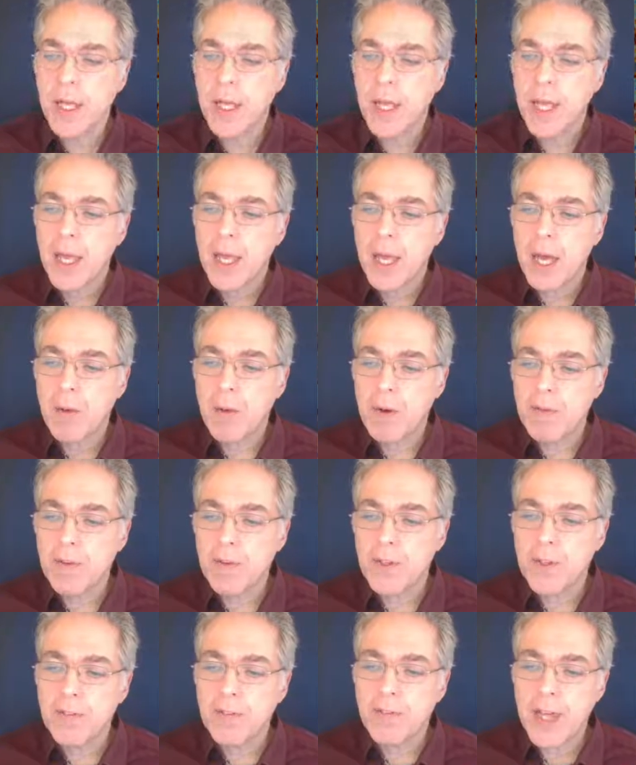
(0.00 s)
However,
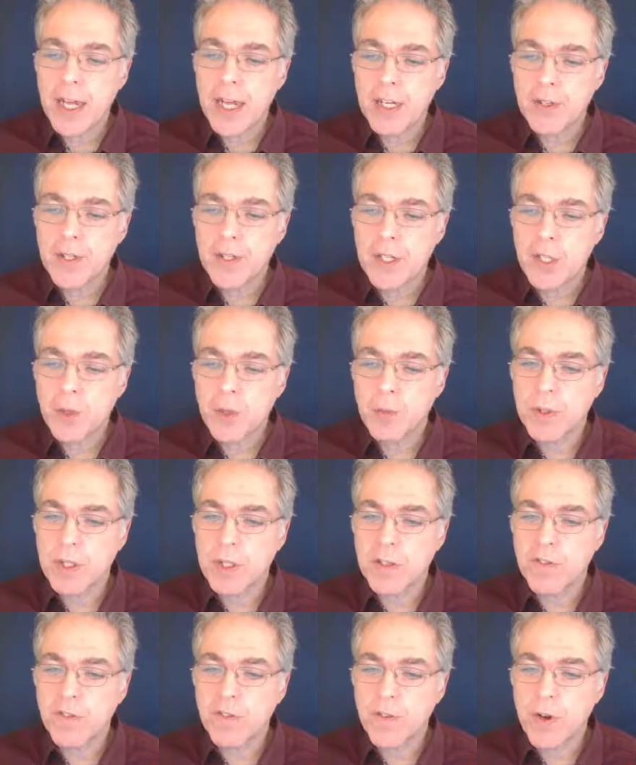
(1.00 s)
the value that you would
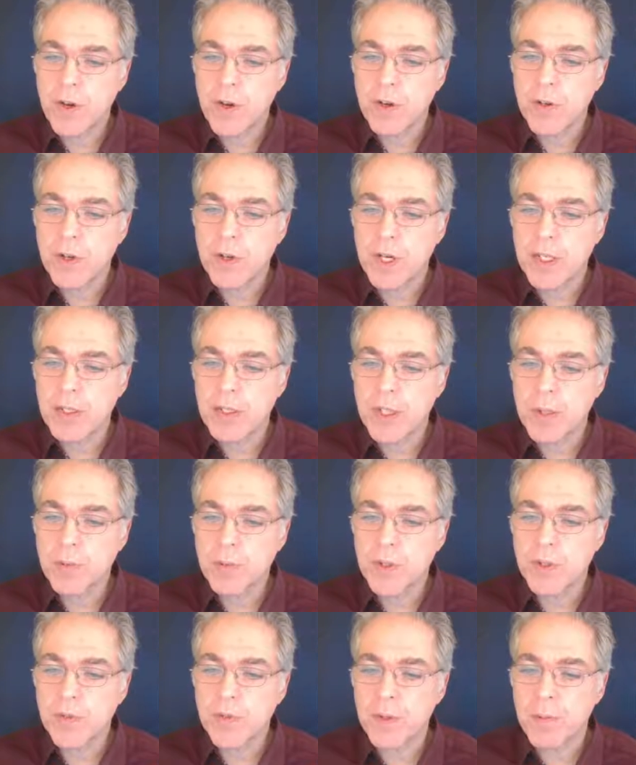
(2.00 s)
infer in
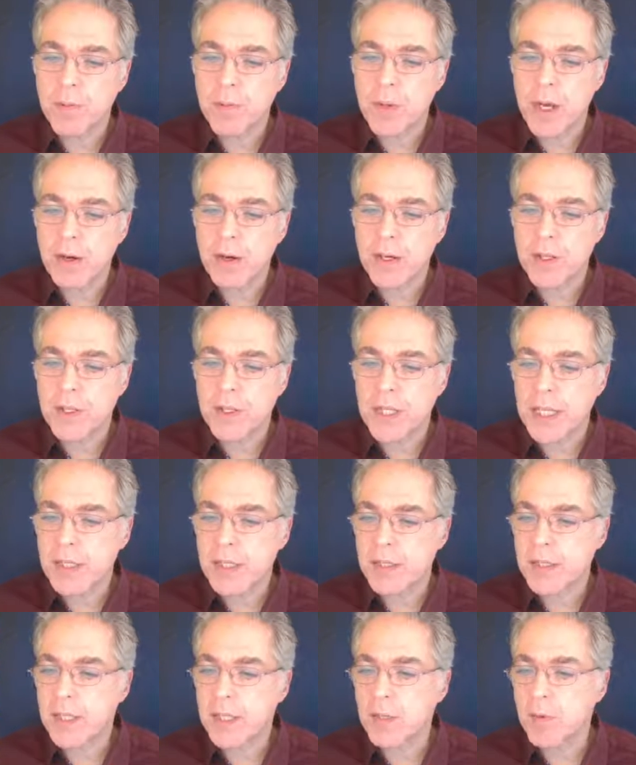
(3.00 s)
terms of the baryon
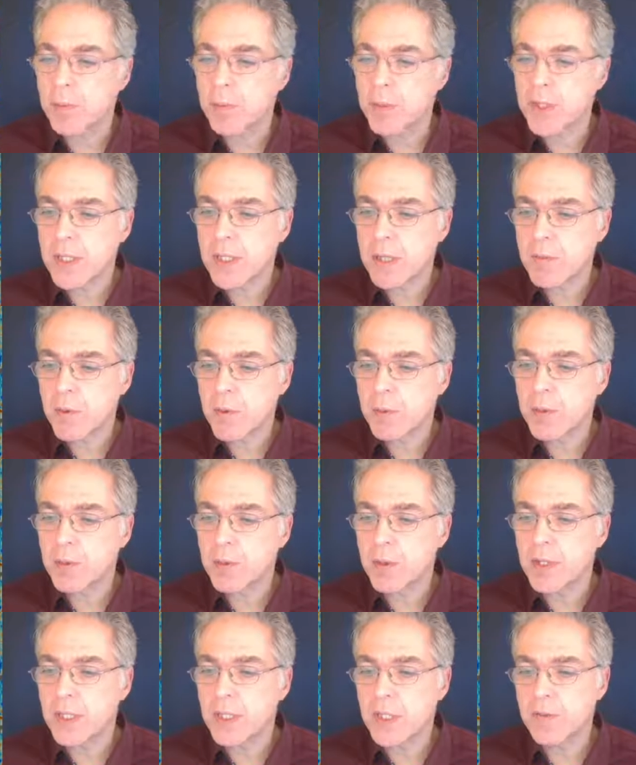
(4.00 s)
density would be somewhere
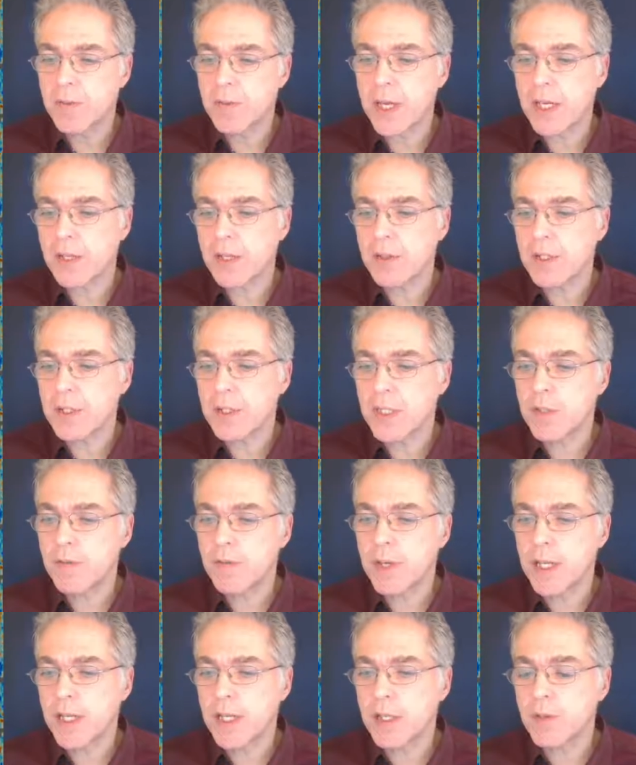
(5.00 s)
between this value and this
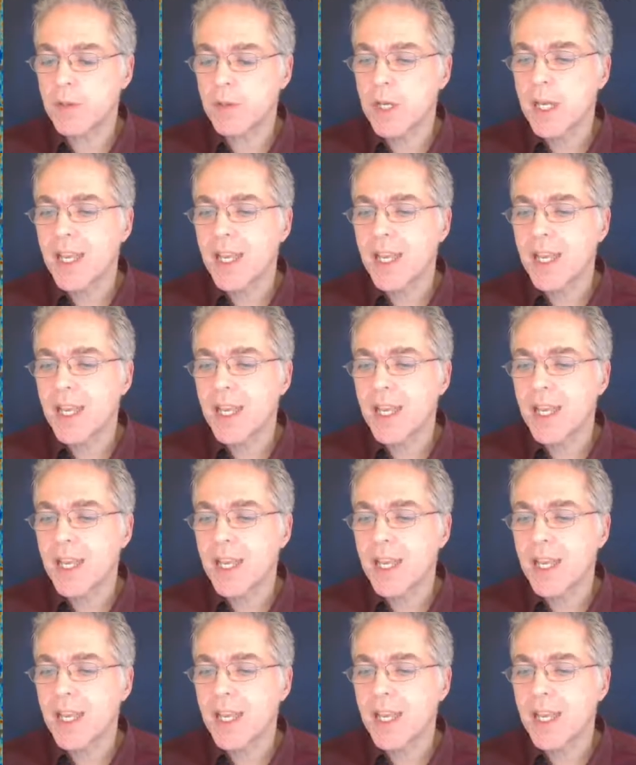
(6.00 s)
value.